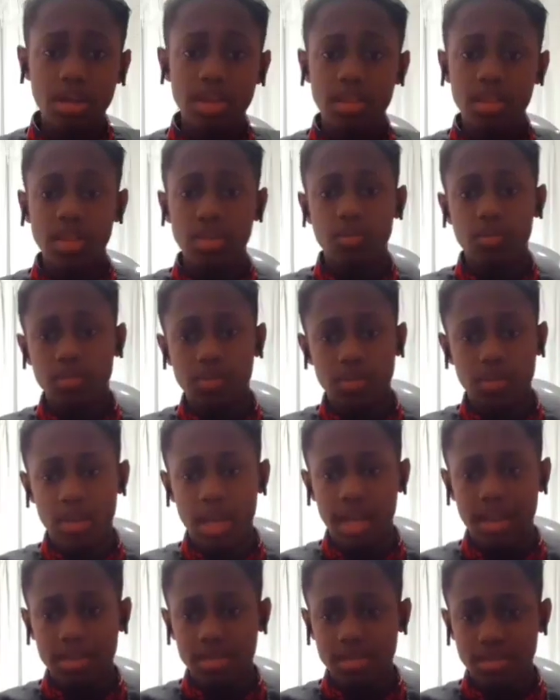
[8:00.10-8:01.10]
you want
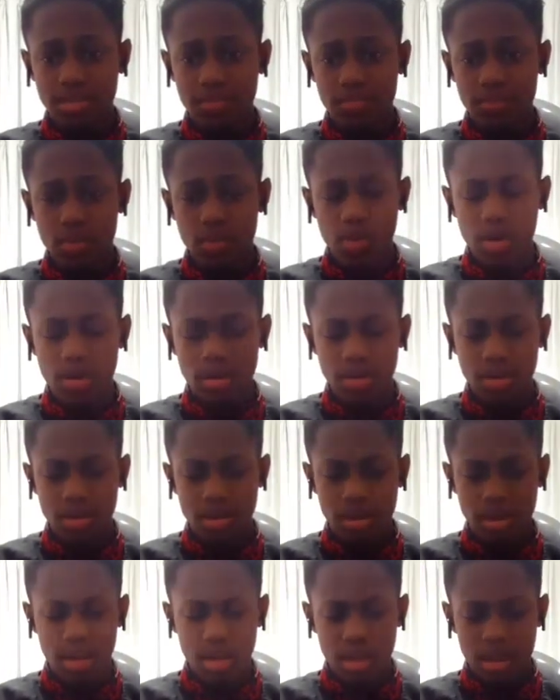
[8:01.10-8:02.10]
to, like, if you want to,
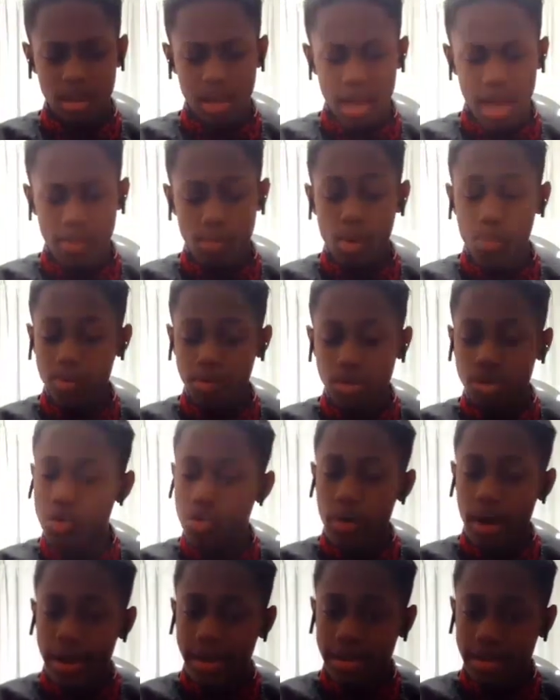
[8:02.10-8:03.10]
I'm open to
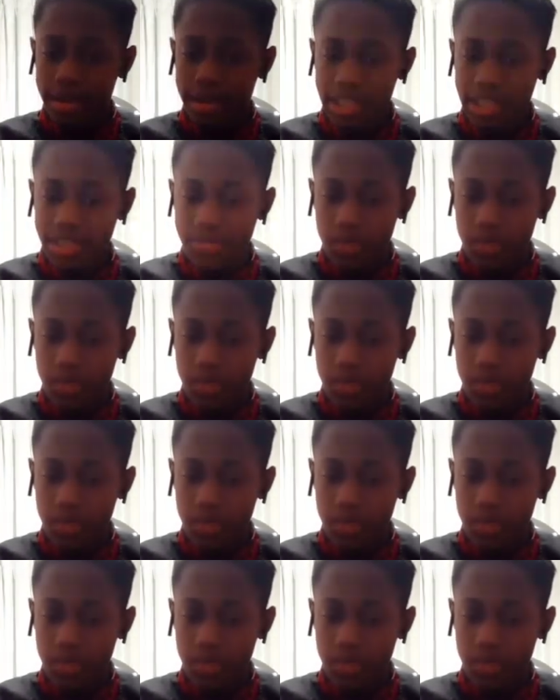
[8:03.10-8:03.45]
new ideas.